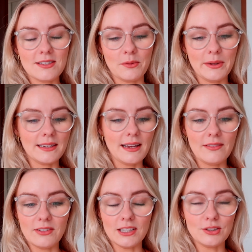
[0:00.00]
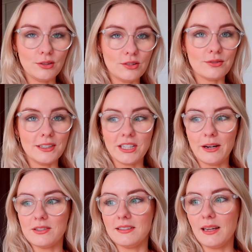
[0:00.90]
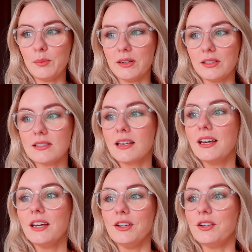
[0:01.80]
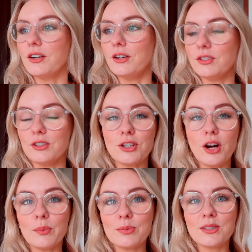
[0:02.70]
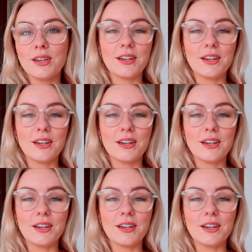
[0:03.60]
So we could have like 2 to 3 showers a day, because you could go to the shops,